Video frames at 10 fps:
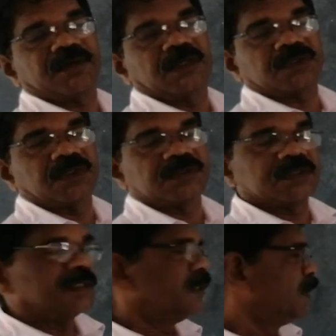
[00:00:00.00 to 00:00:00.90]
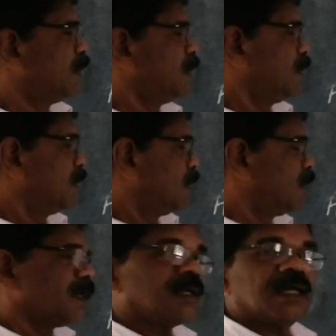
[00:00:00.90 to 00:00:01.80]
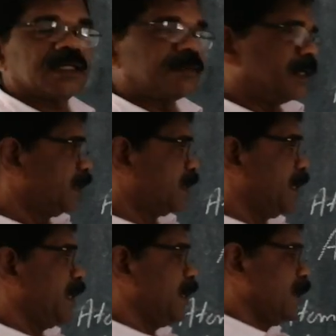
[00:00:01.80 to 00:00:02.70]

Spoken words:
number of electrons? According to K,